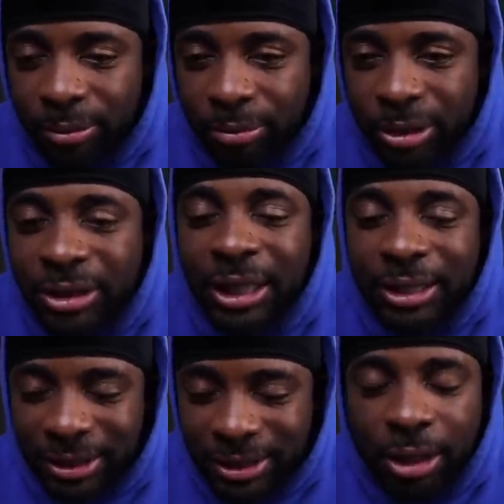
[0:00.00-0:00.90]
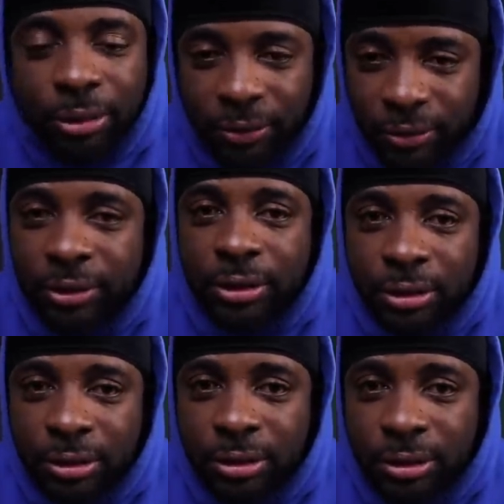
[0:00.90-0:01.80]
Protect yourself.
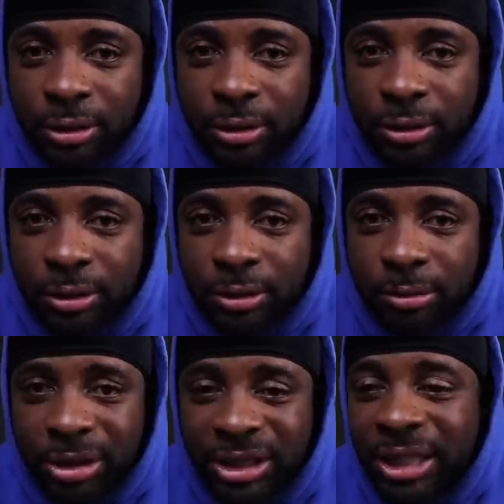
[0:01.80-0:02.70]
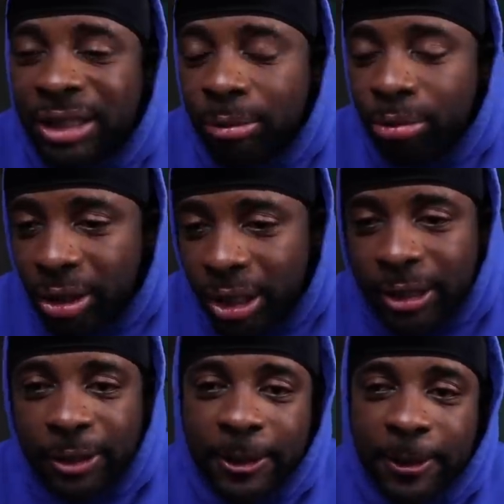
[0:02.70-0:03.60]
Protect your
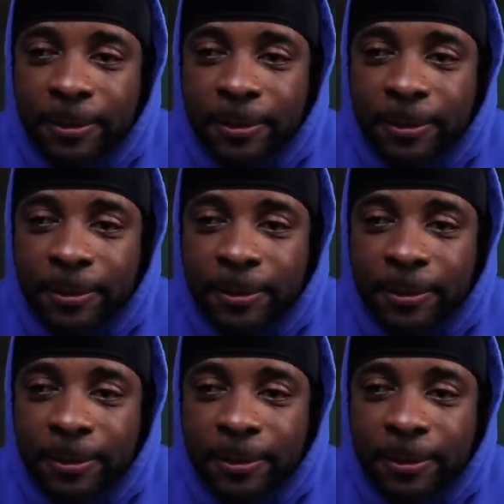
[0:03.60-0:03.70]
brand.